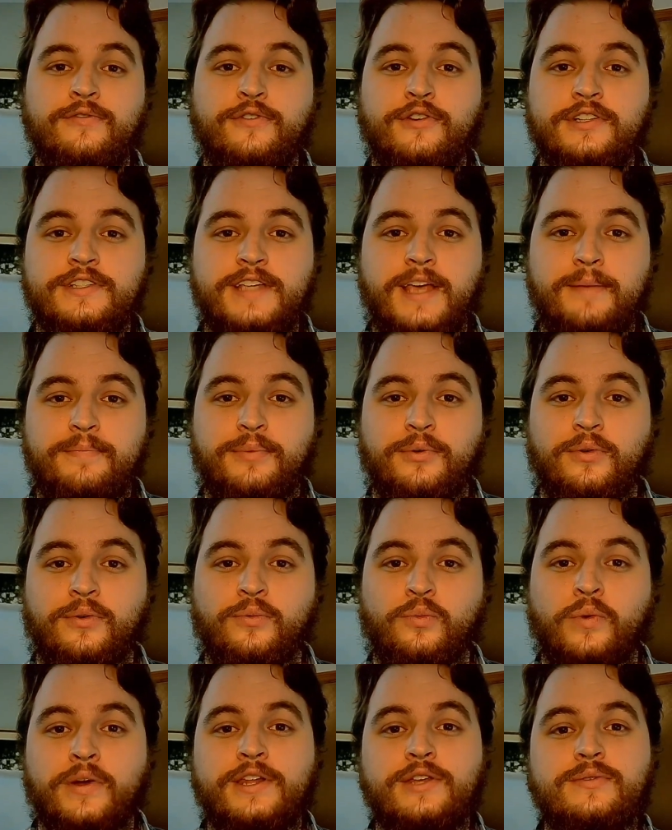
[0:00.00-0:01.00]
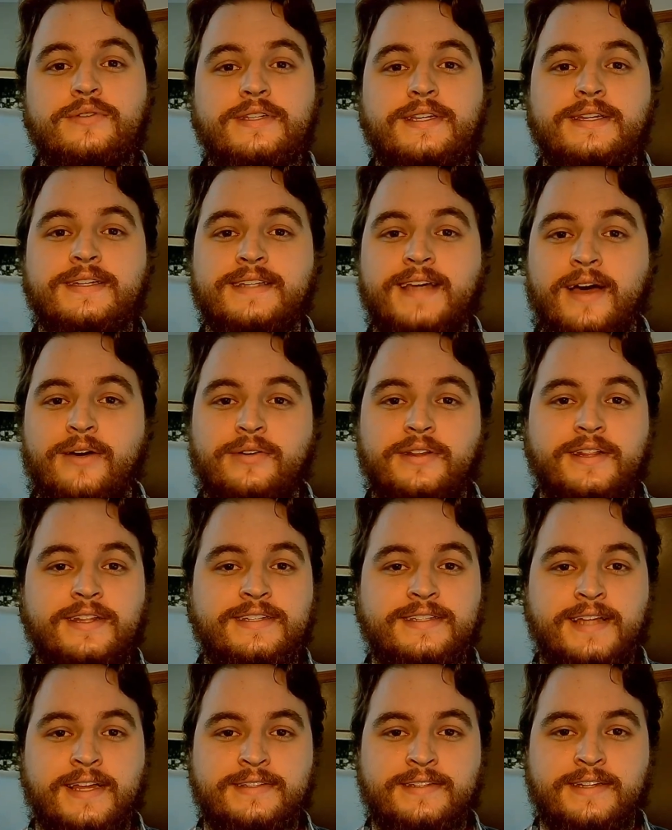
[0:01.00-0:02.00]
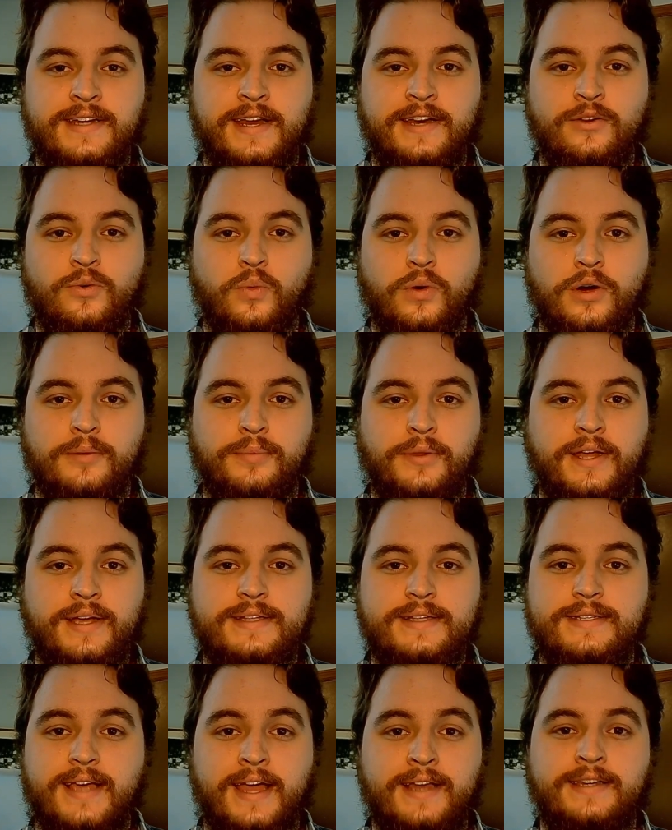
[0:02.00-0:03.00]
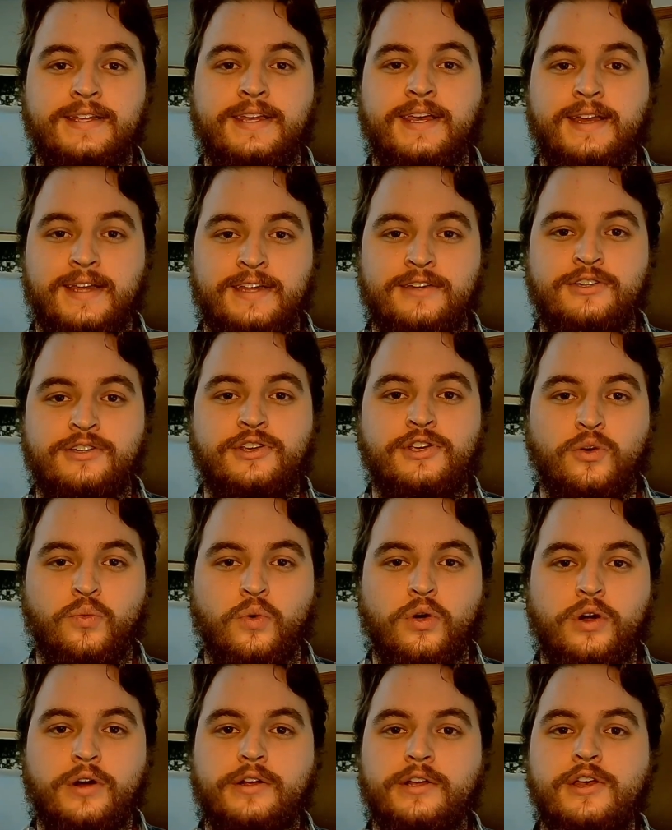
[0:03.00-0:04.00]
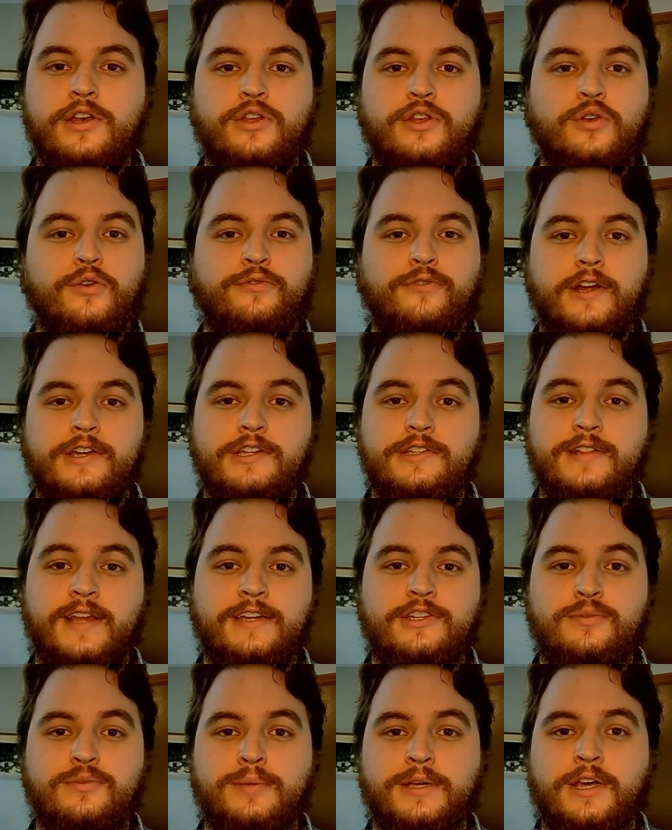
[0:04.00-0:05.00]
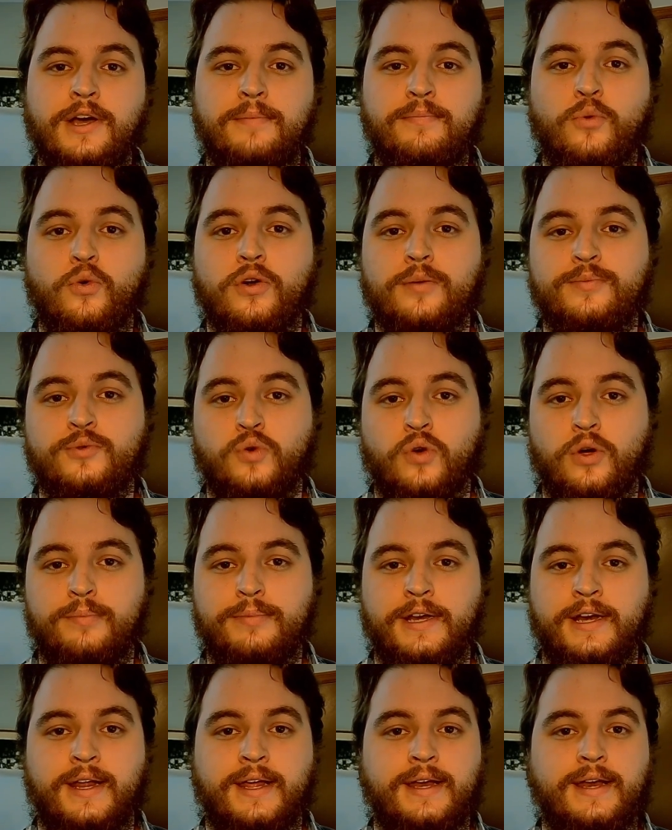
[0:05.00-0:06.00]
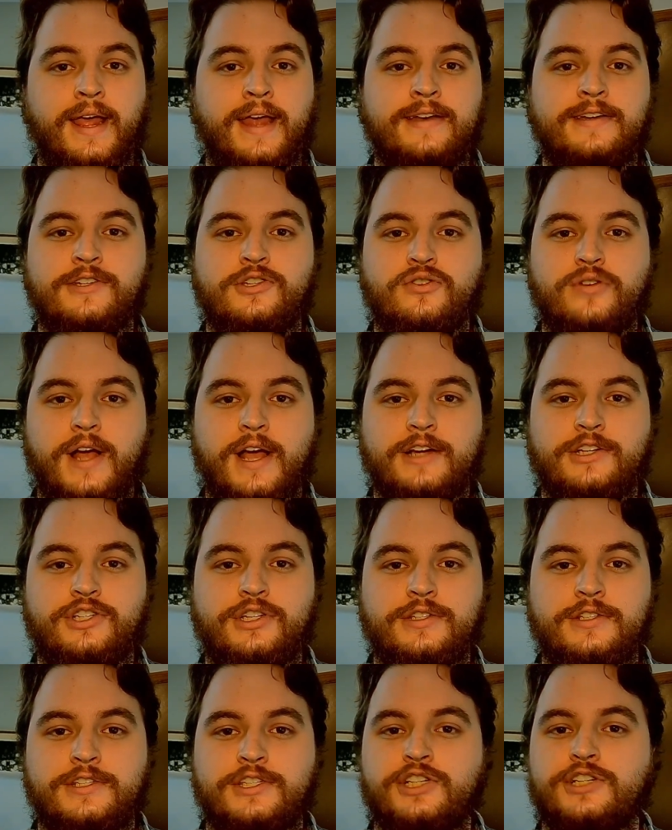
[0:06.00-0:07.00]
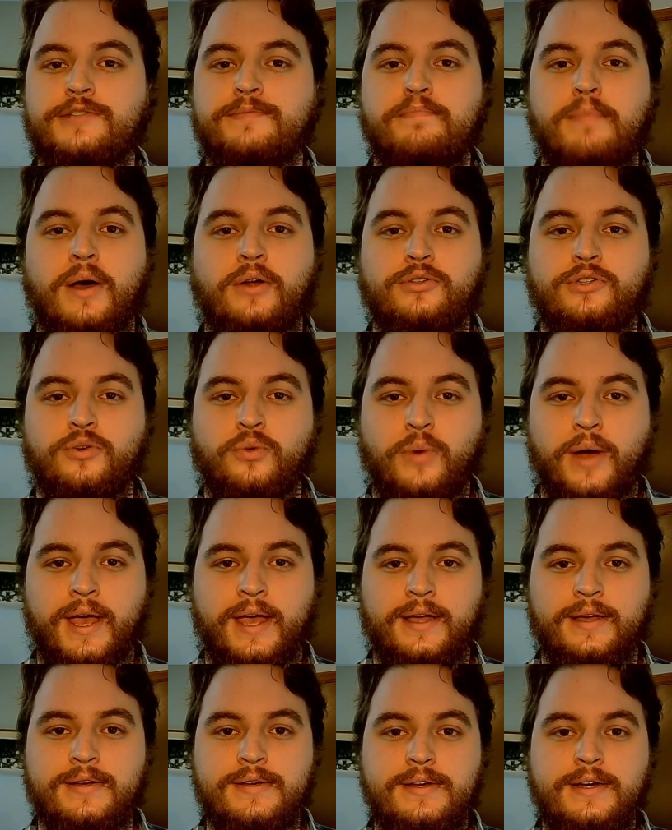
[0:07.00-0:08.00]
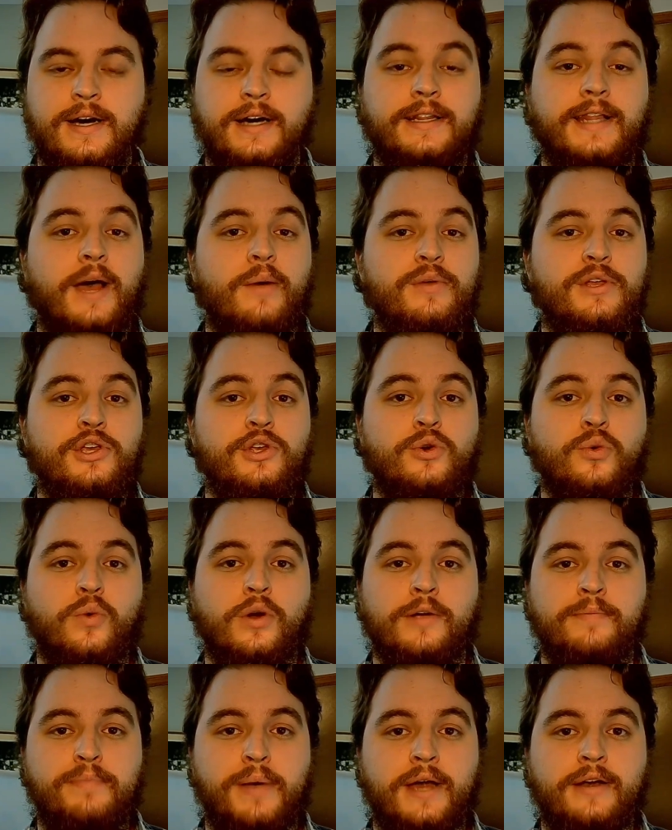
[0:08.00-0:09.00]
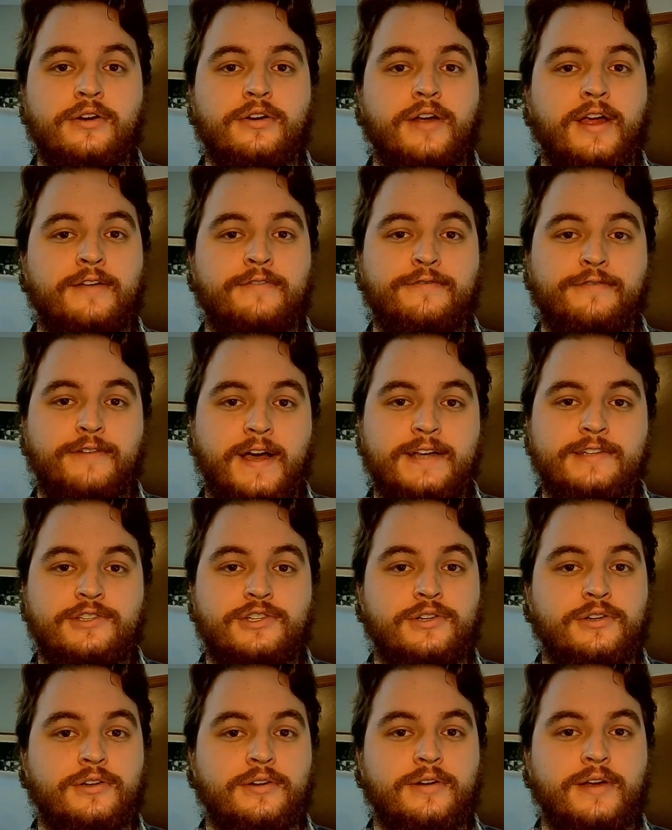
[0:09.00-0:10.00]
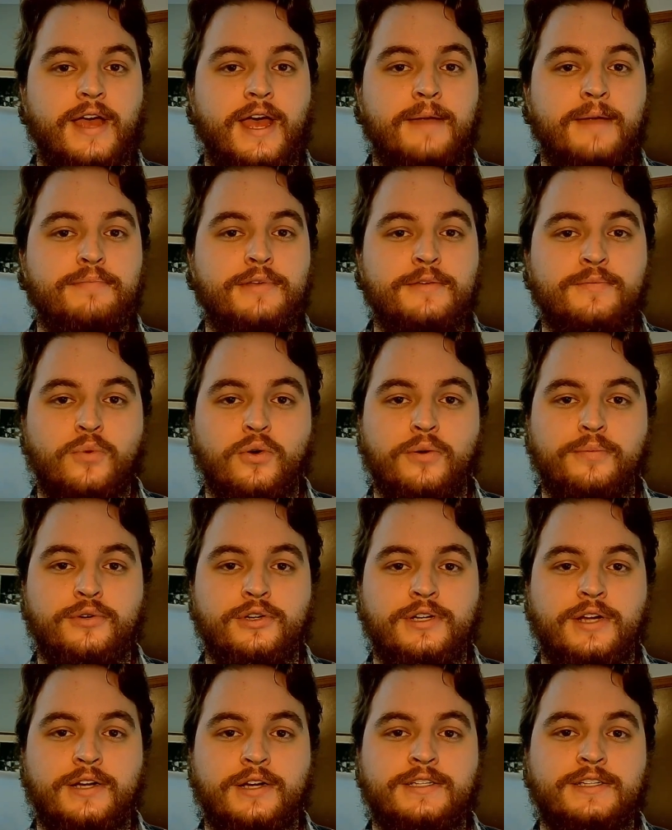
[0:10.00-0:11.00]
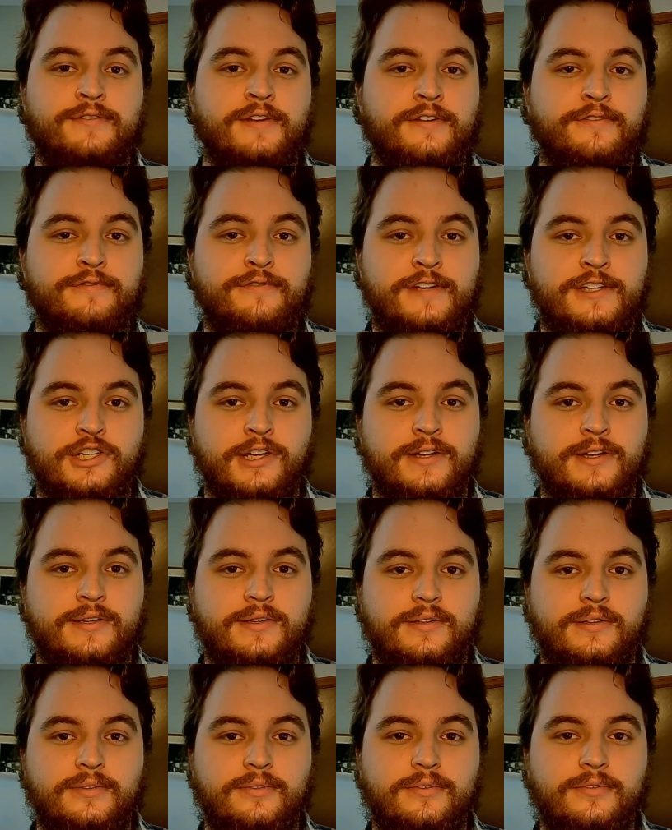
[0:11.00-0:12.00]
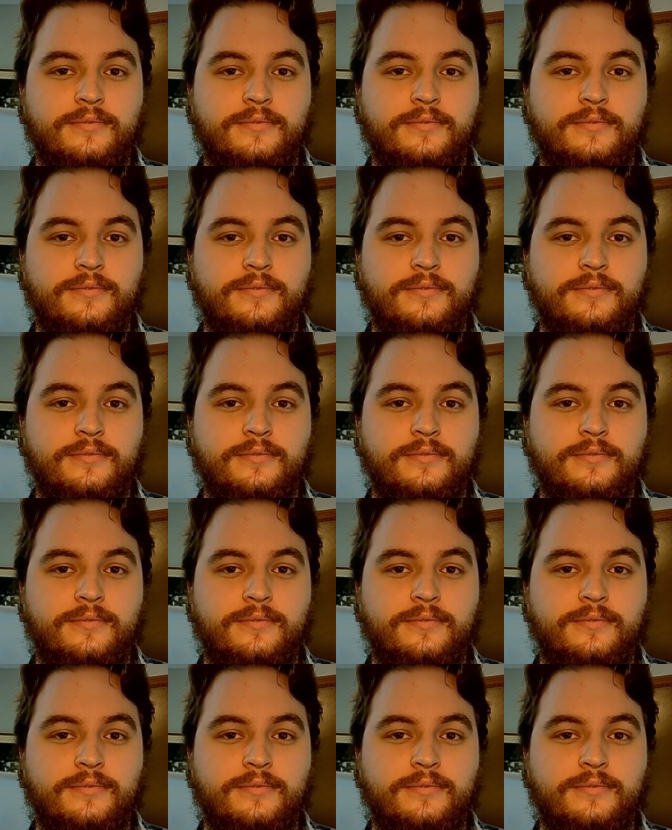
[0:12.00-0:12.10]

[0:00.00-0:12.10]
For example, when you sit down in this designated workplace and get into your work, you'll find that you become more absorbed in it and distractions just melt away, allowing you to work better and faster and be more productive and efficient.